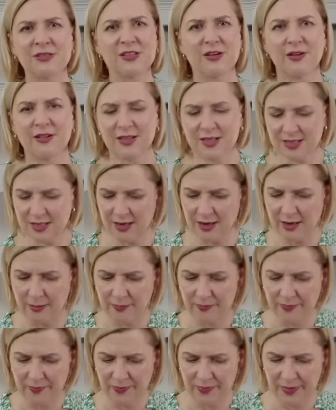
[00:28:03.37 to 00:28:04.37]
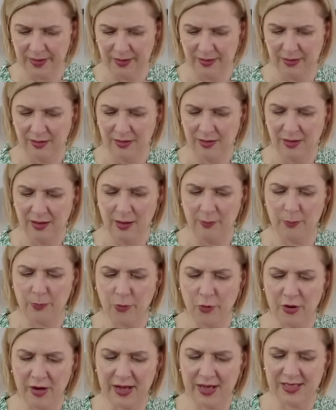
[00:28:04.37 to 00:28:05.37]
all the time. And
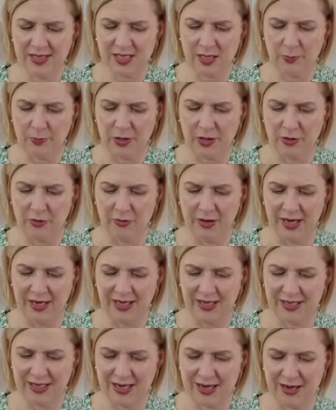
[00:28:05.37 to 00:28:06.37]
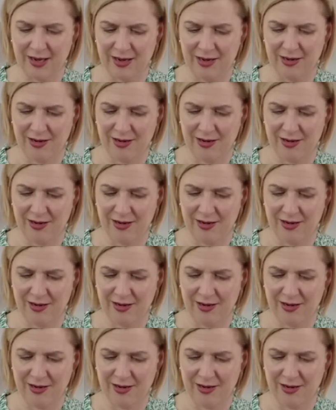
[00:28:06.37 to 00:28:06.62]
boy, has it been a rainy day.